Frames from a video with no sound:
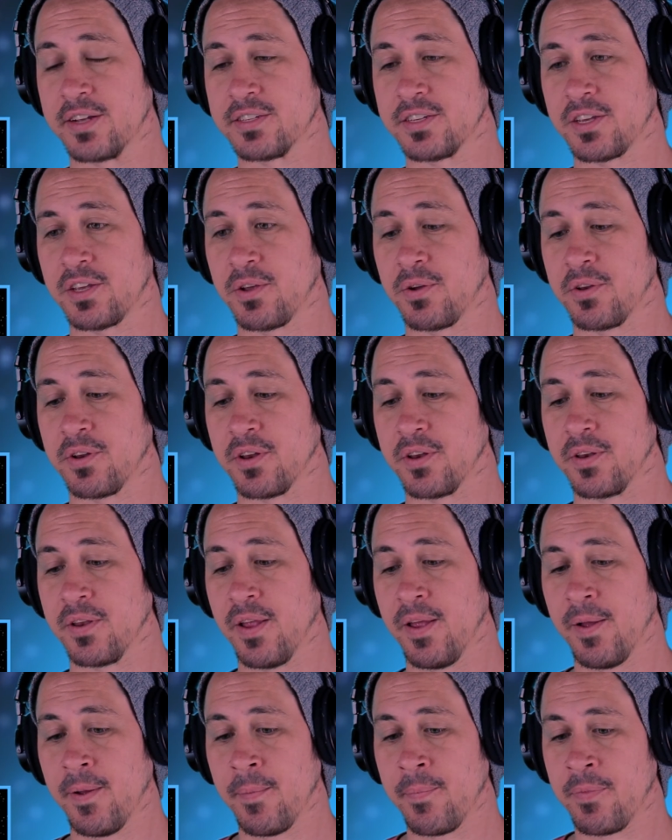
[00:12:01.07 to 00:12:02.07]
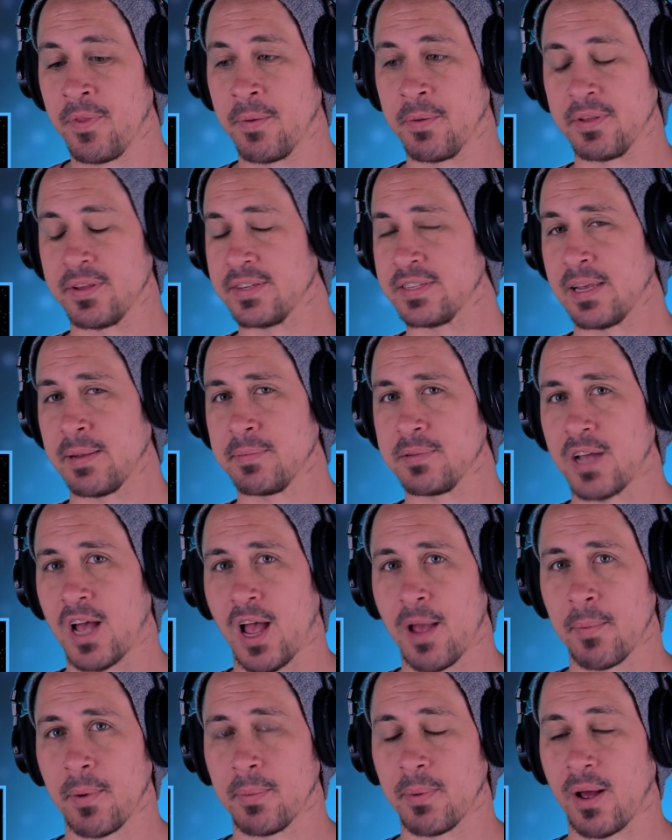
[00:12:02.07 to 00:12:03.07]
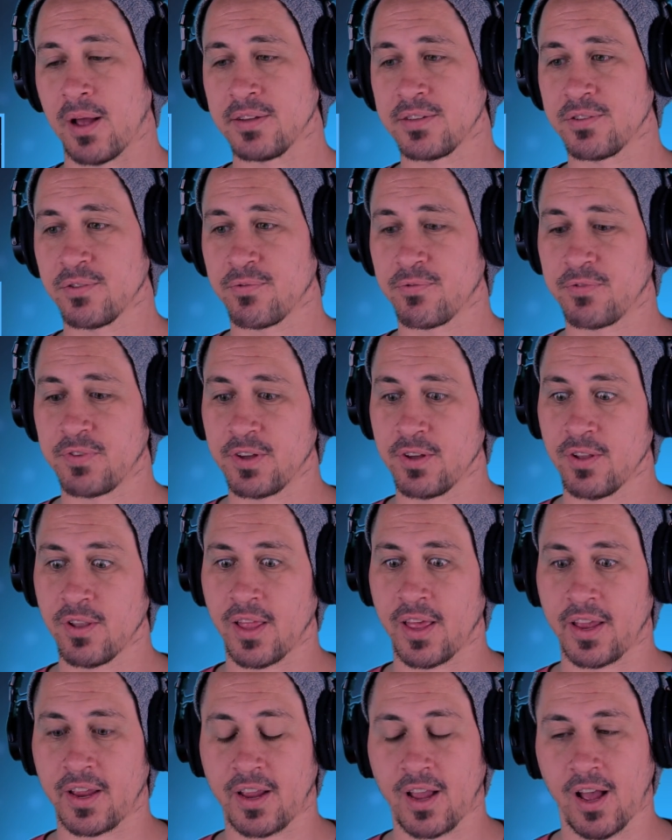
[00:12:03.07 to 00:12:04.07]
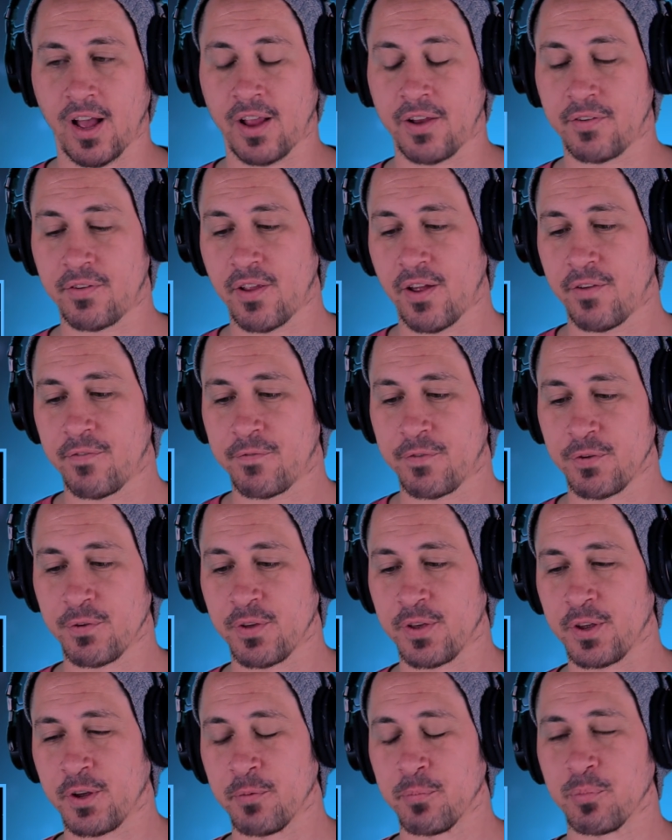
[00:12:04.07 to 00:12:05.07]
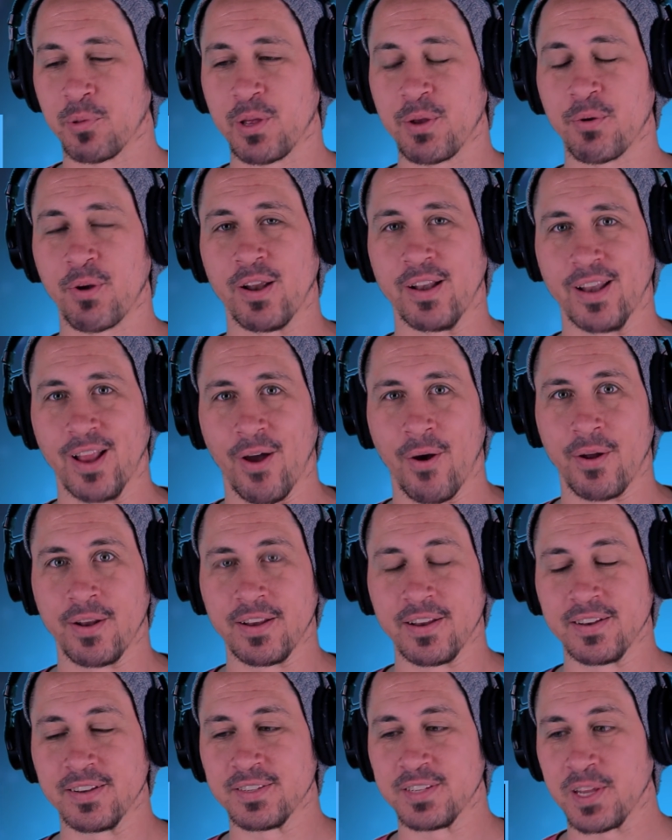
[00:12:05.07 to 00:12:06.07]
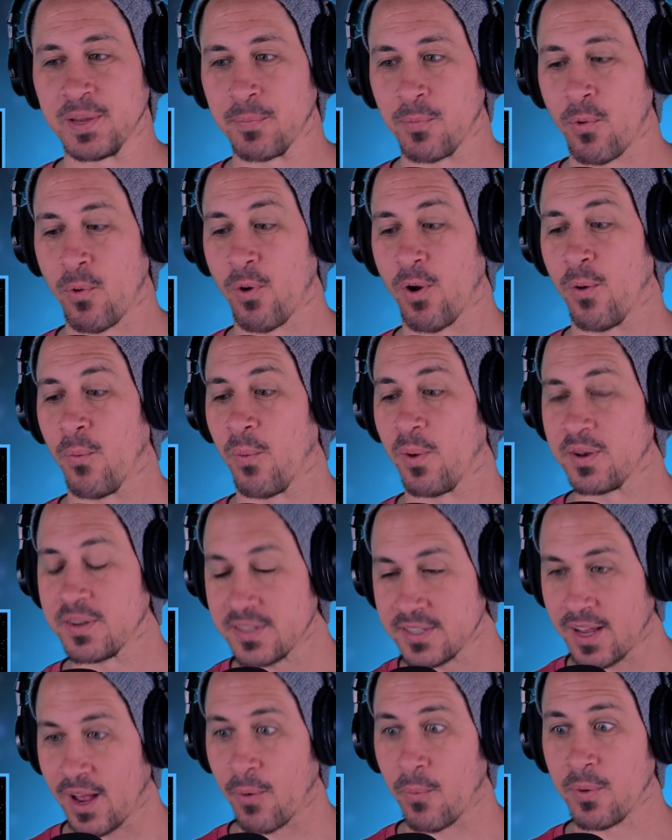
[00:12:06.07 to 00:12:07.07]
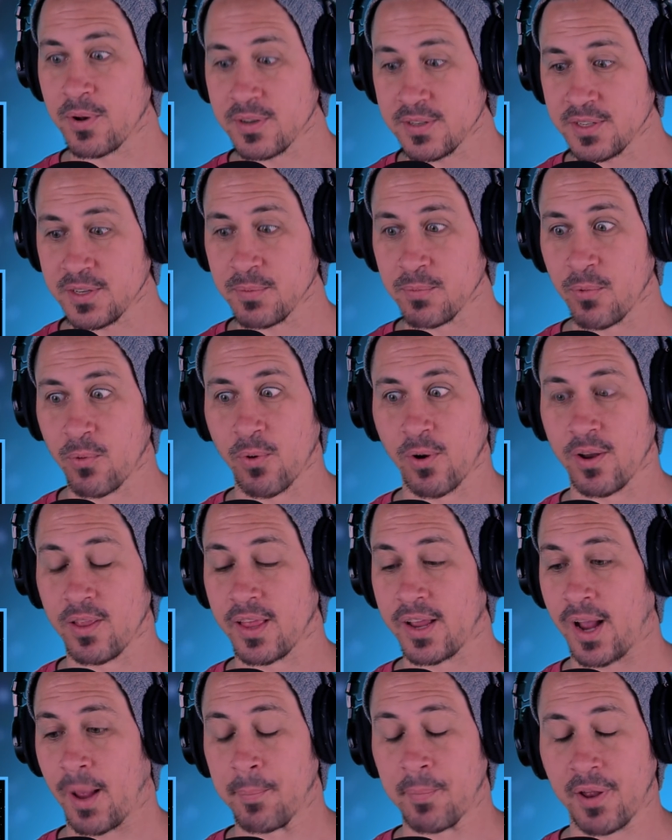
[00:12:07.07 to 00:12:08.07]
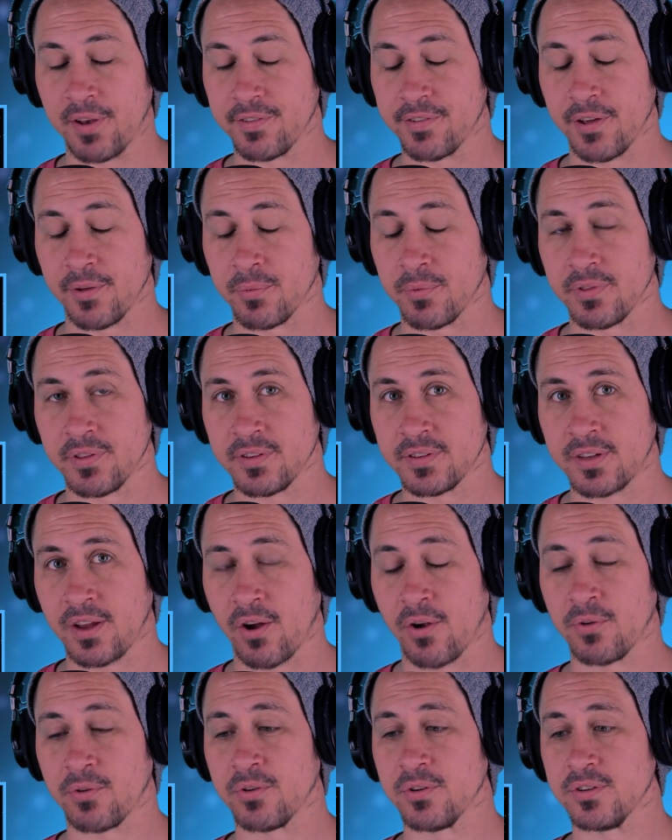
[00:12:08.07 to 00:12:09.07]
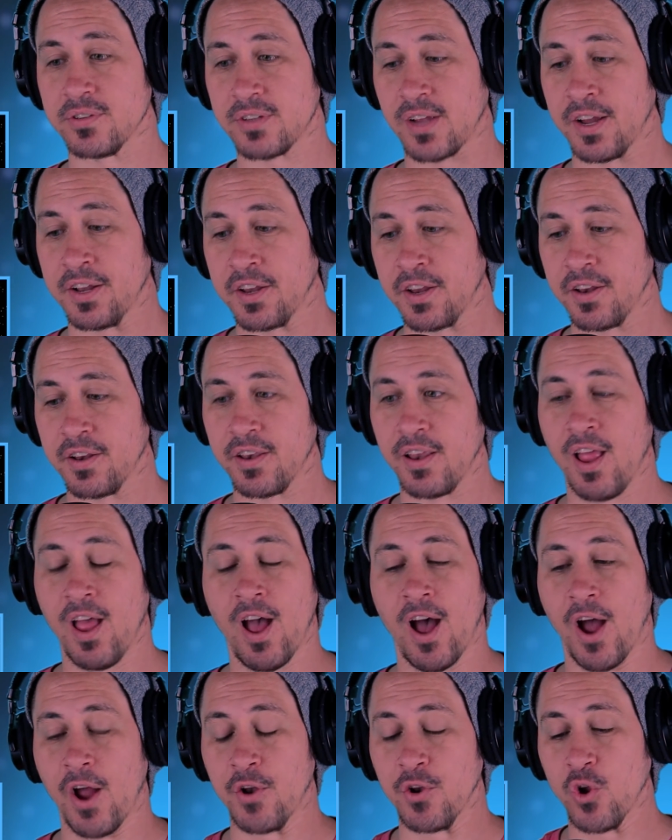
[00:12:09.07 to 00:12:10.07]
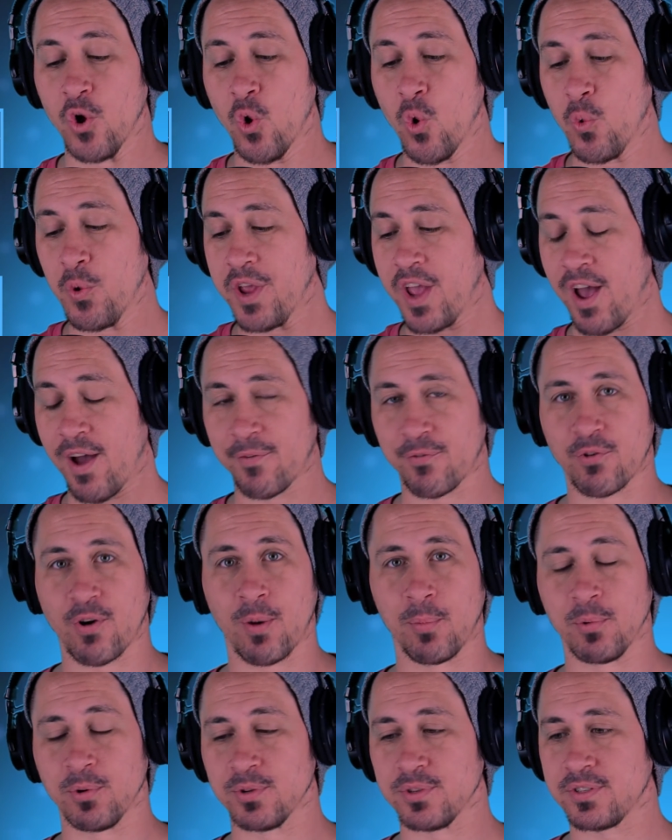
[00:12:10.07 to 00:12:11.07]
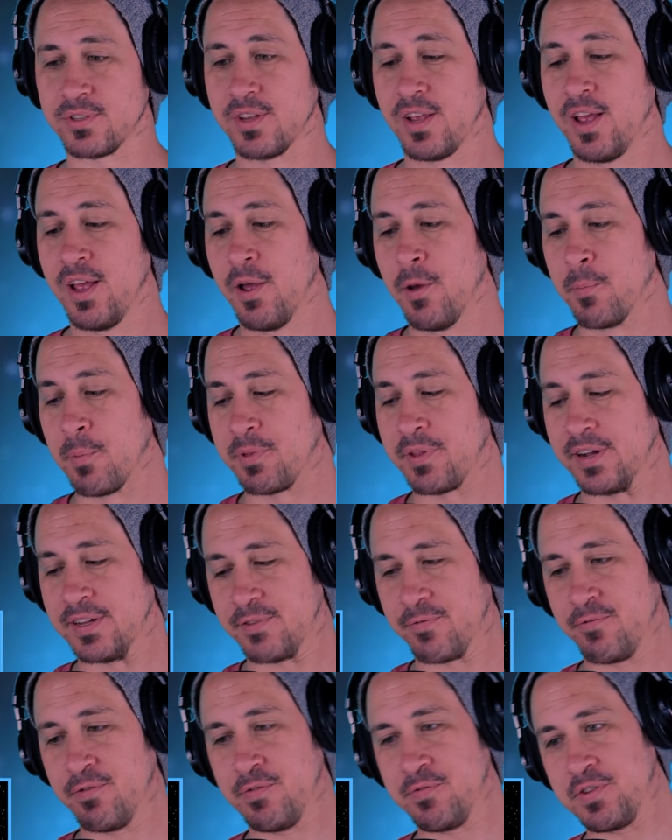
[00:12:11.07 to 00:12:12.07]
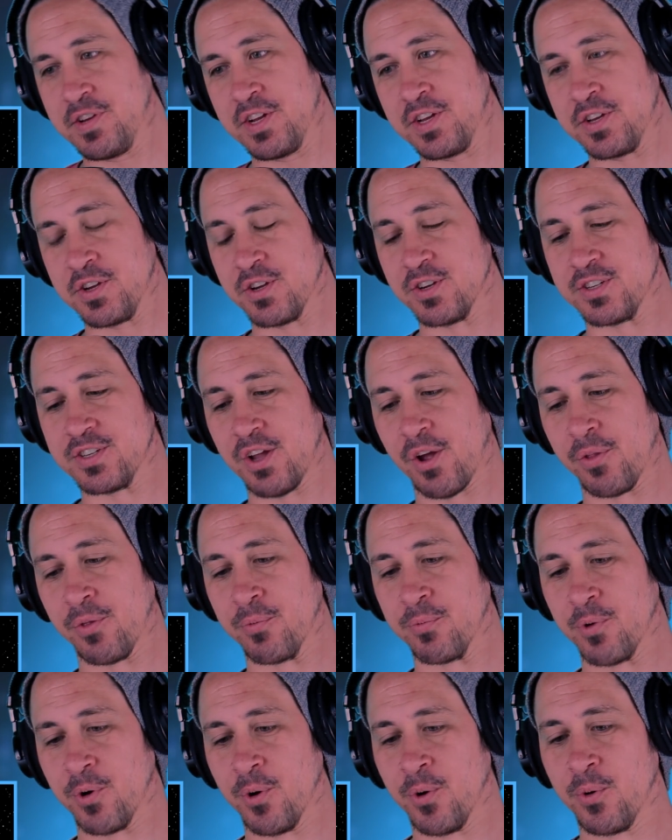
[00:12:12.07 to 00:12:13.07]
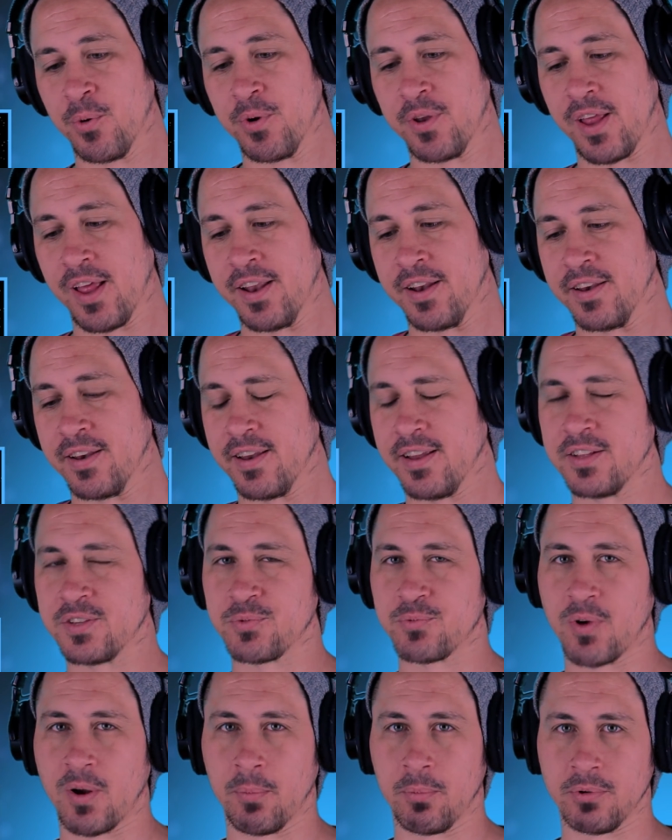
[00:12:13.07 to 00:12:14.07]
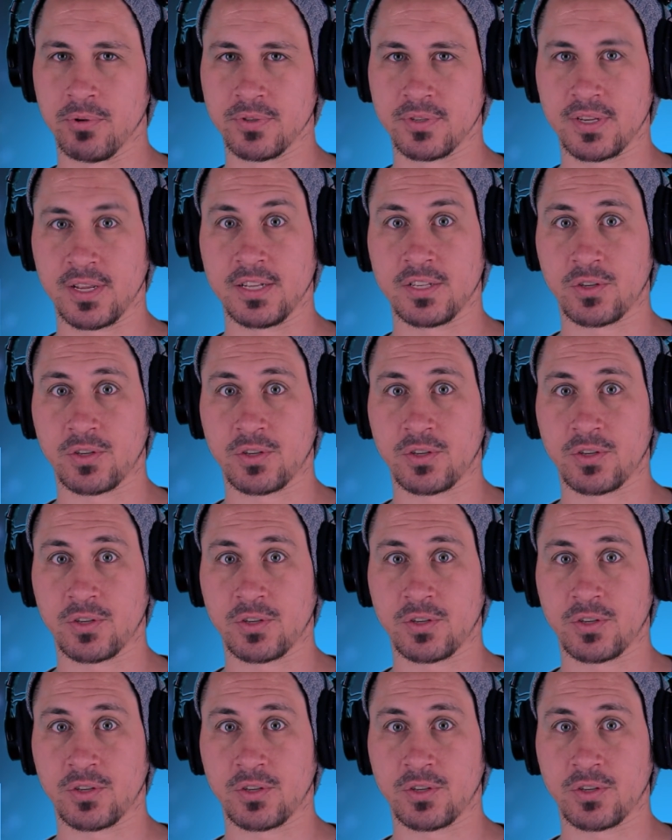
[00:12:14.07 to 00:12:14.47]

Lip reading: executed. But at the same time, I still feel like I feel incomplete right now. I need to see more. I want to see more. Like, I'm not done with these characters. I know we have Rebels, but that's 15 years down the road, and it's Rebels.